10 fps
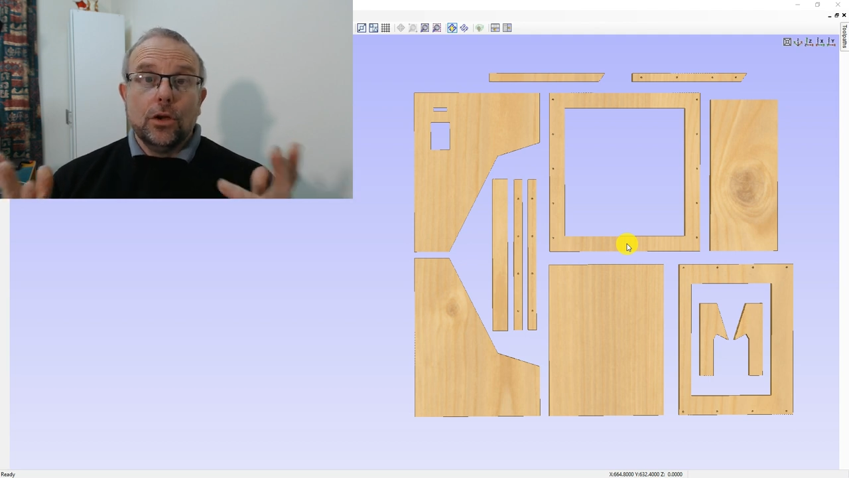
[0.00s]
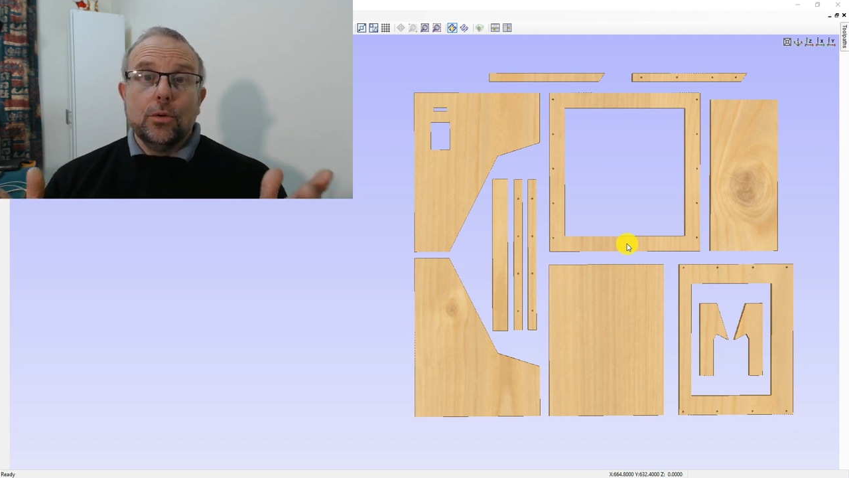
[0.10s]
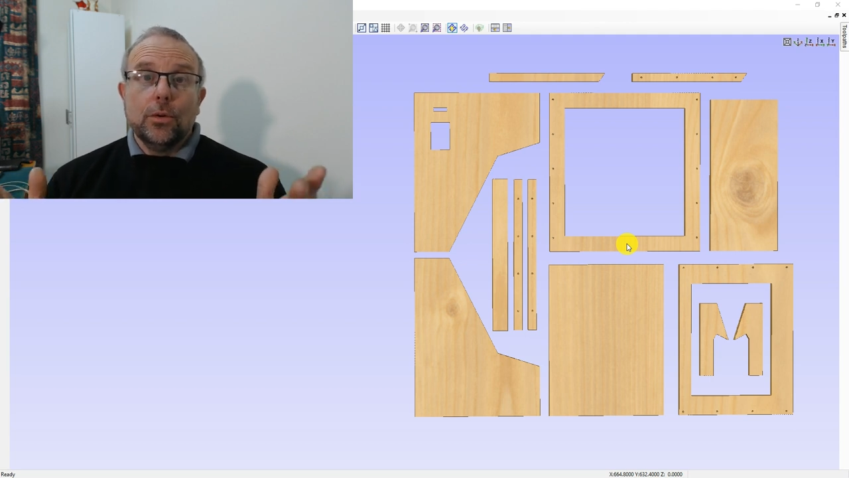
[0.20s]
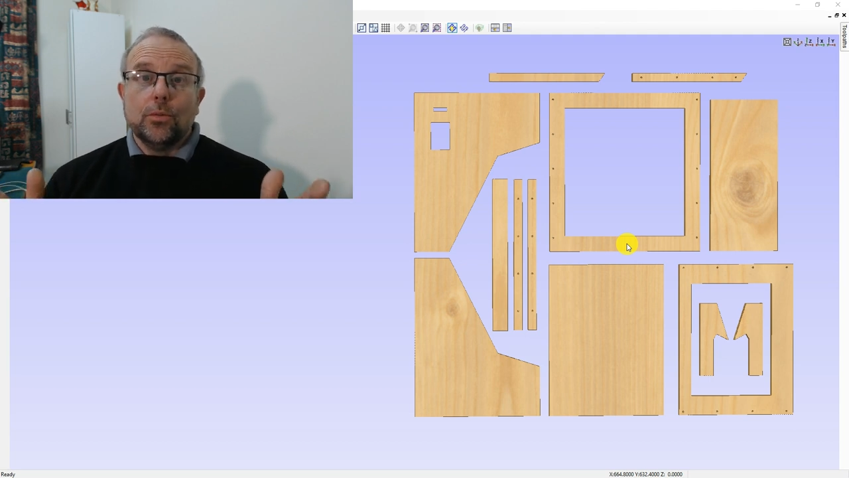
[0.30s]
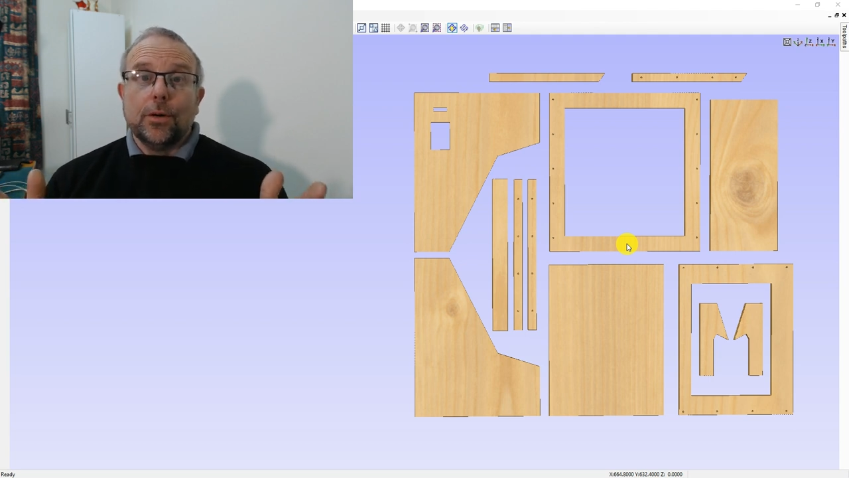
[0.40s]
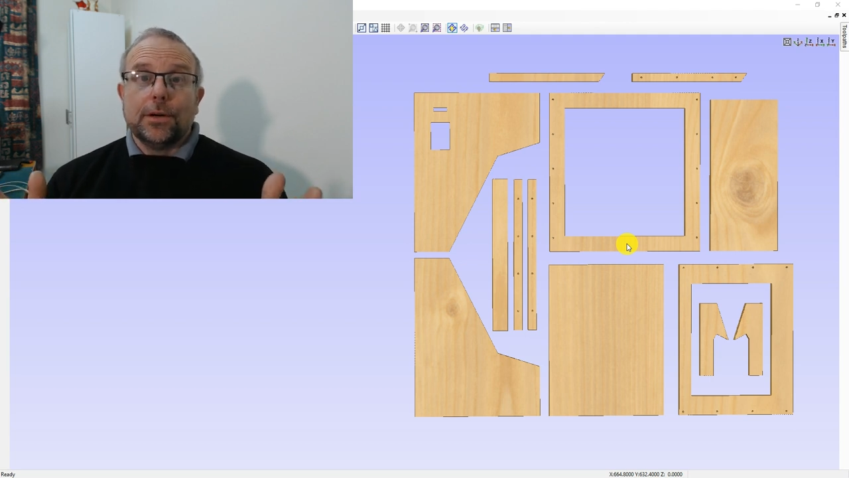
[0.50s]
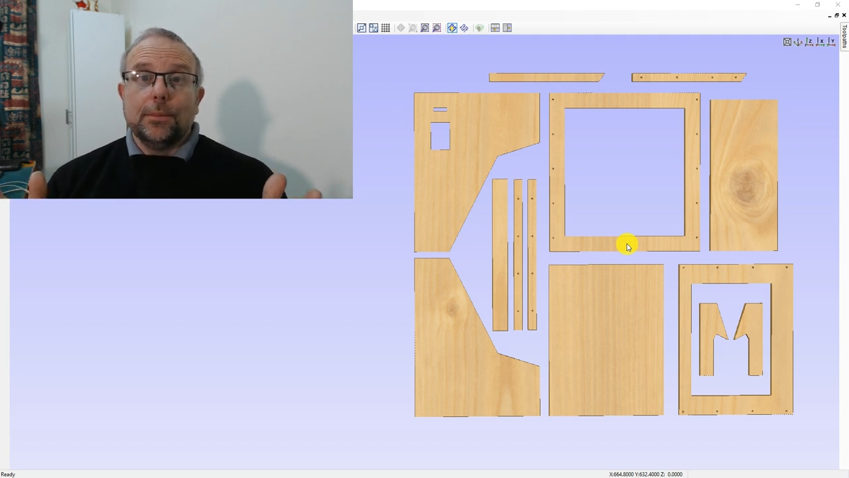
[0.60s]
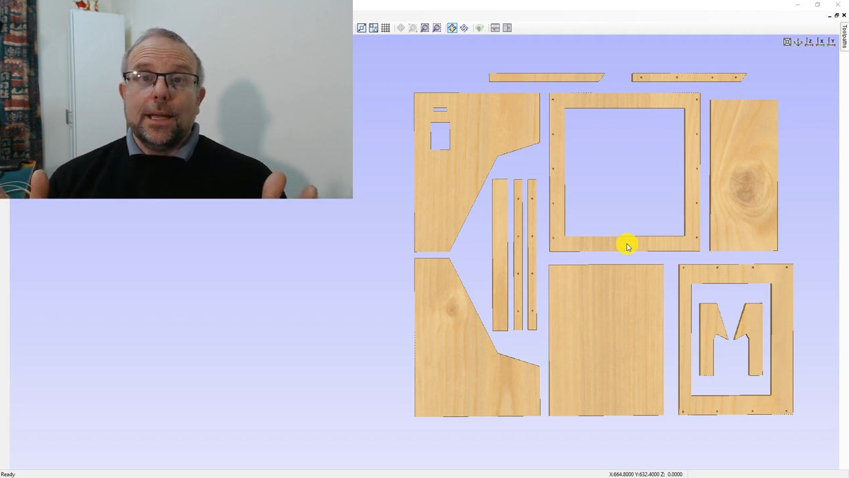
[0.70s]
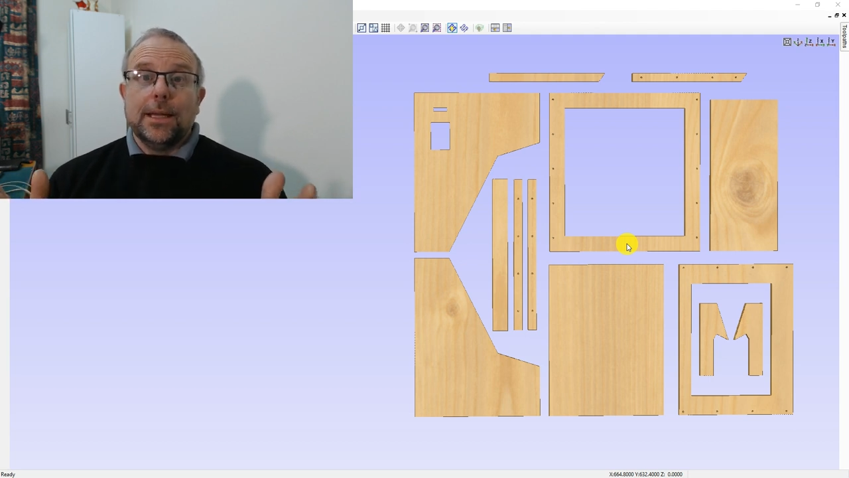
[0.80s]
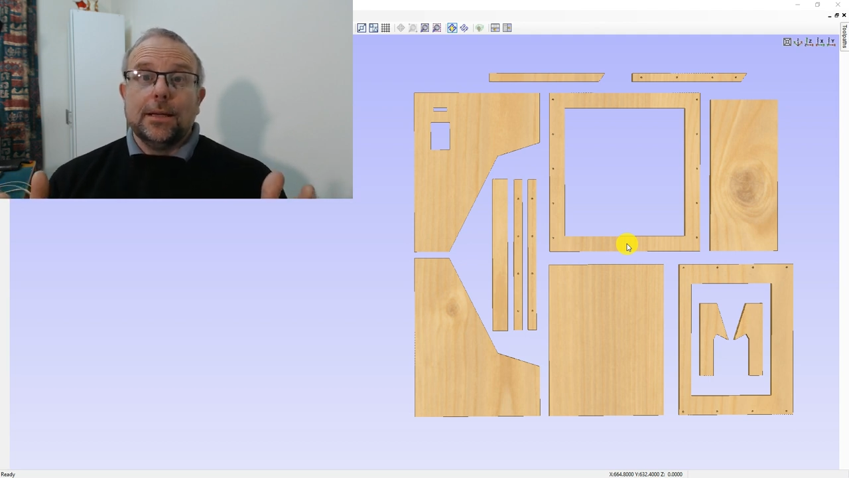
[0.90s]
you would want
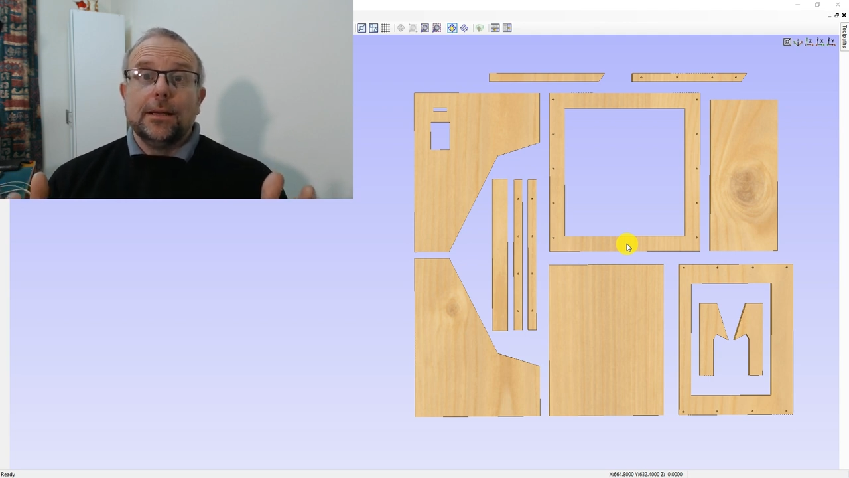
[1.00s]
to make